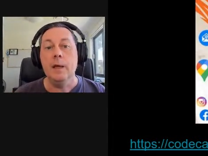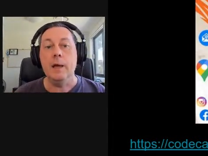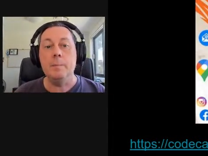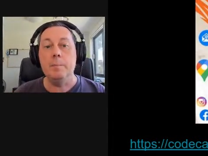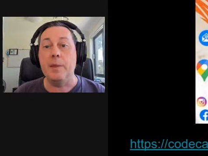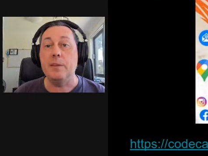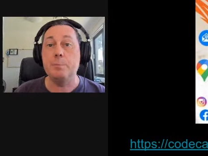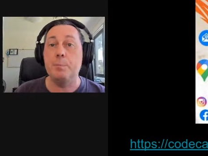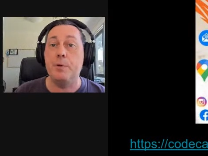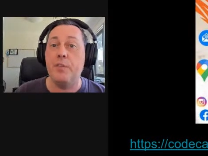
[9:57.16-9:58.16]
But
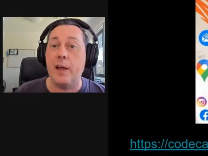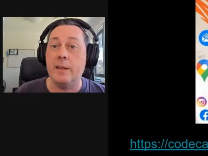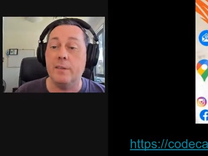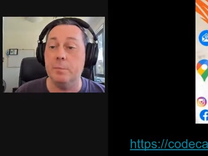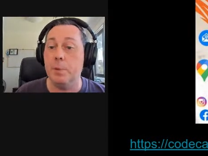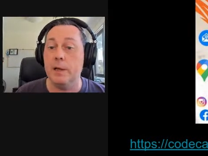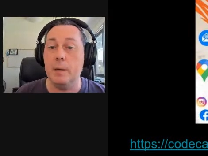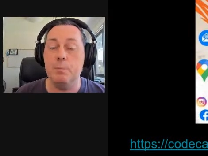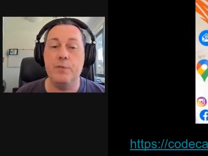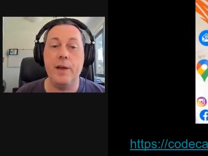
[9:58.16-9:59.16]
this
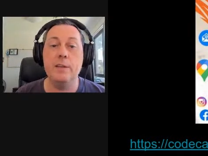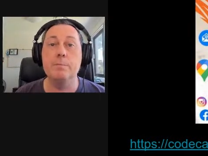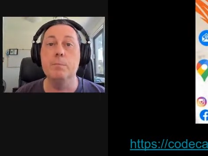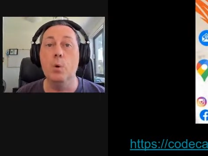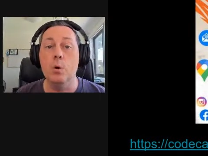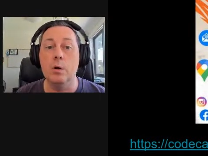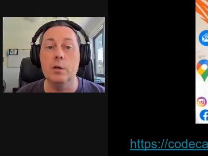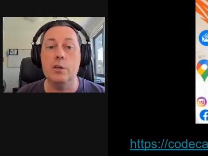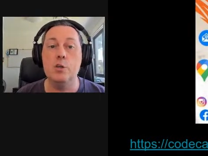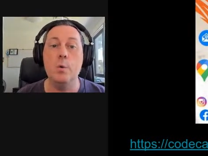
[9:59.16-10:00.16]
plugin provides
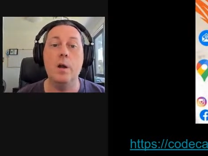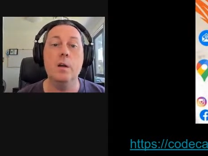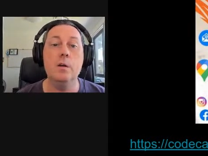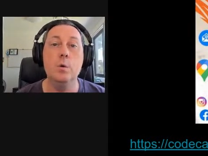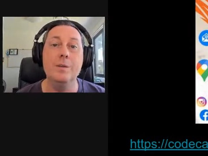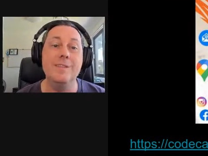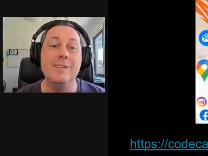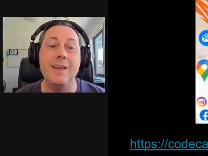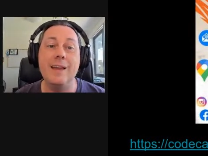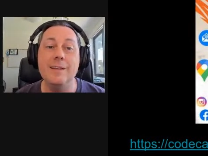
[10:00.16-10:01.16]
more QR code
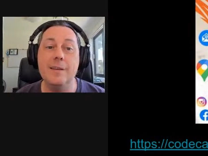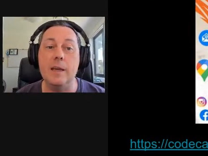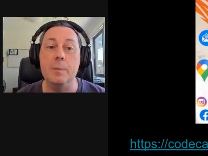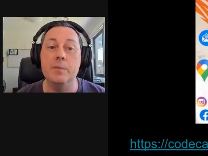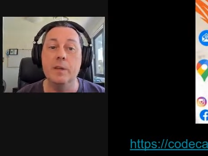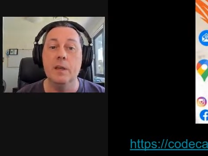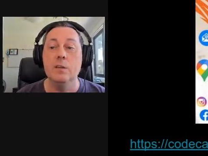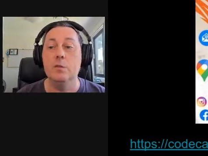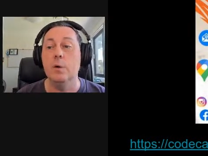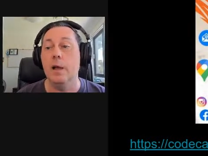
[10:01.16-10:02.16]
design types.
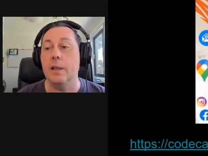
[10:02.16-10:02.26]
So